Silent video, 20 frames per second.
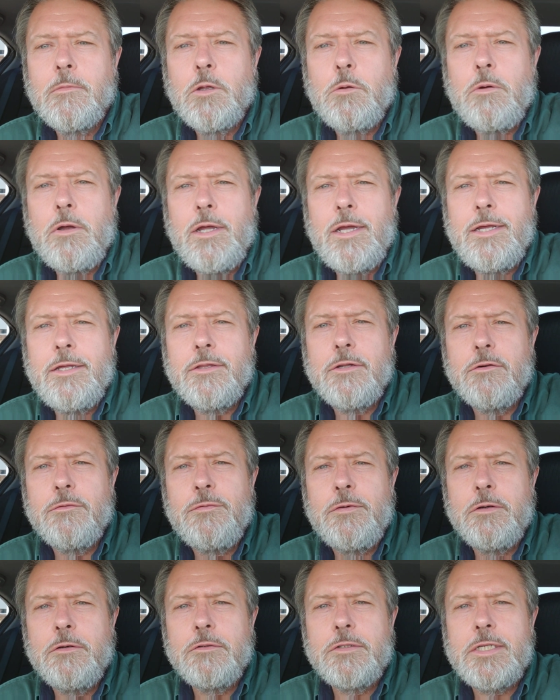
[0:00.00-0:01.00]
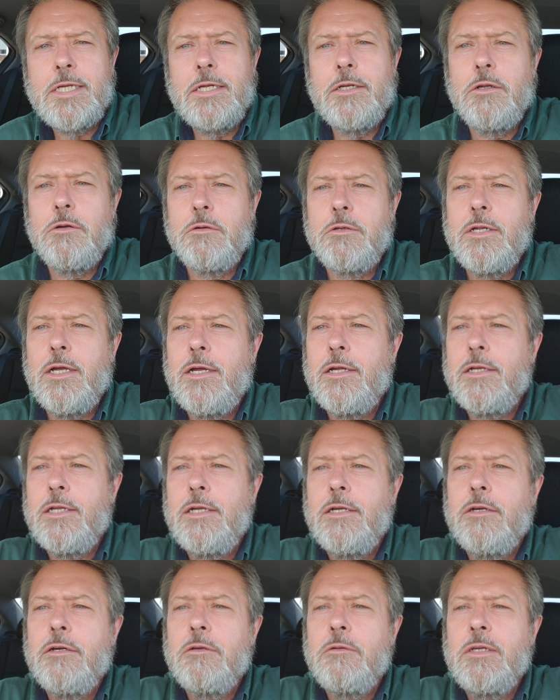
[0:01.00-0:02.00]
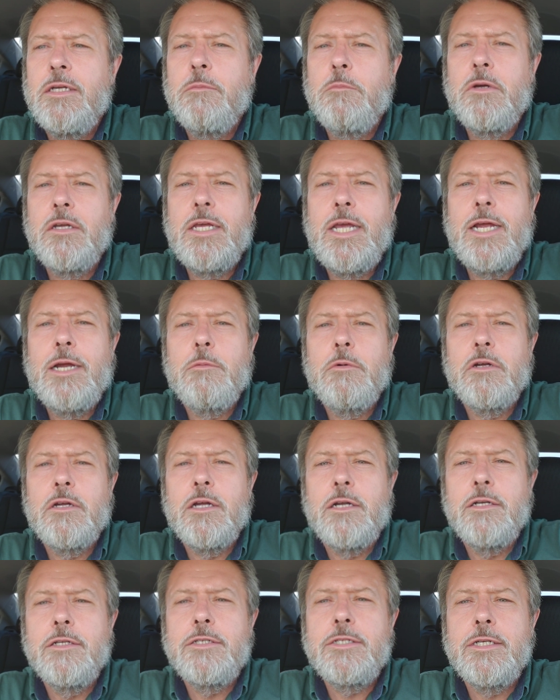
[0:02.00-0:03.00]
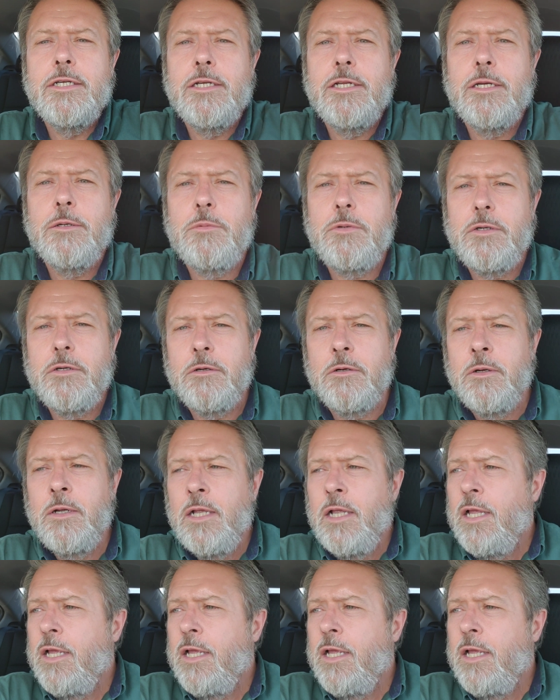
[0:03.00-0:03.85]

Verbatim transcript: Well, hey there folks, Kent Otott here, and get my camera kind of set up here.